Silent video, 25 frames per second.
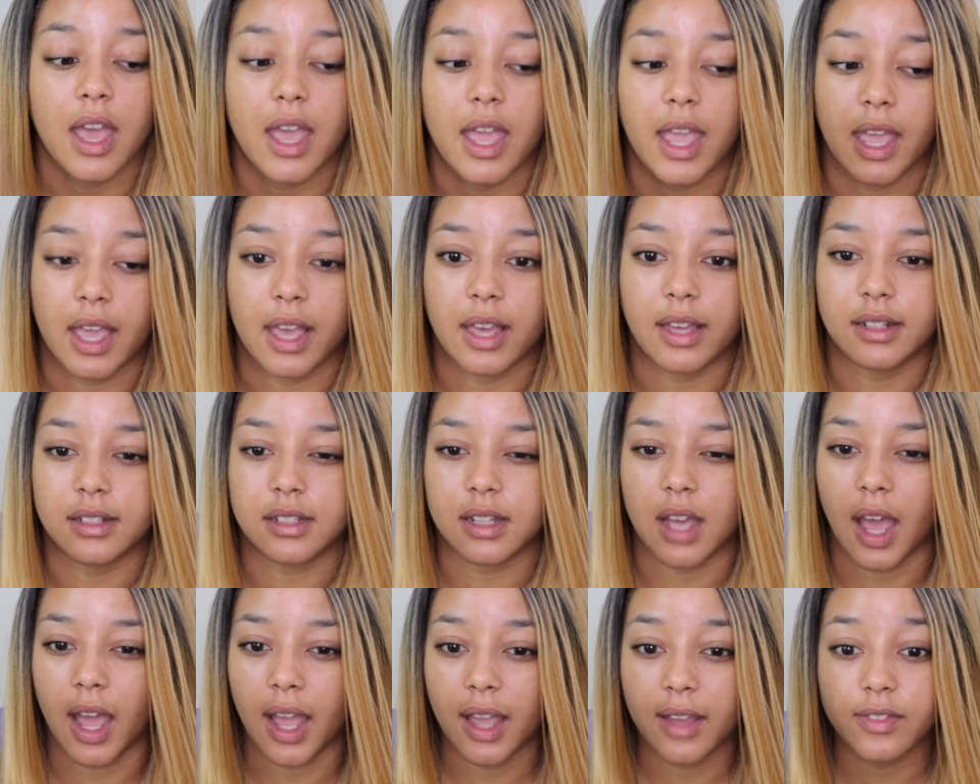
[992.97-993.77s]
And
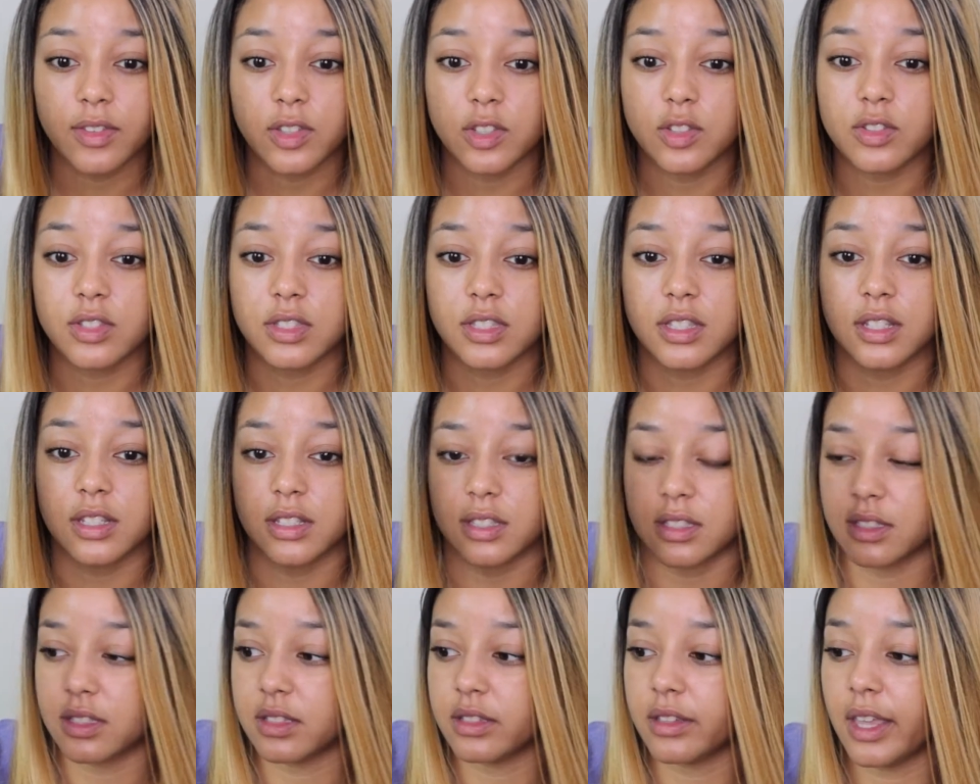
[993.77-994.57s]
I've used
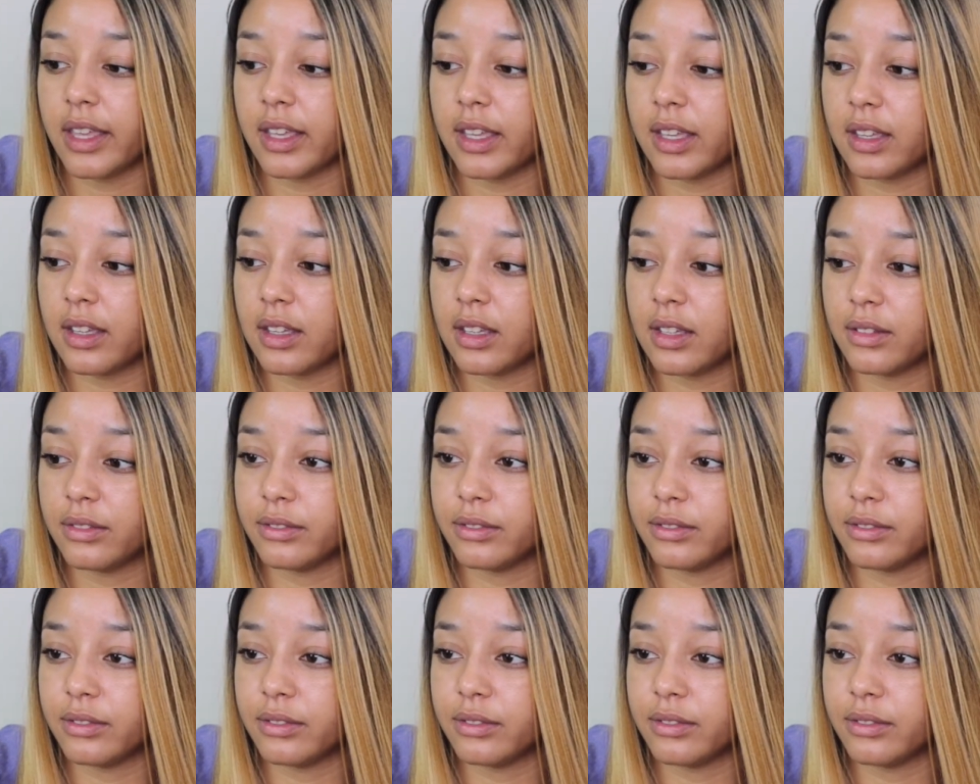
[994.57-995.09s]
this like,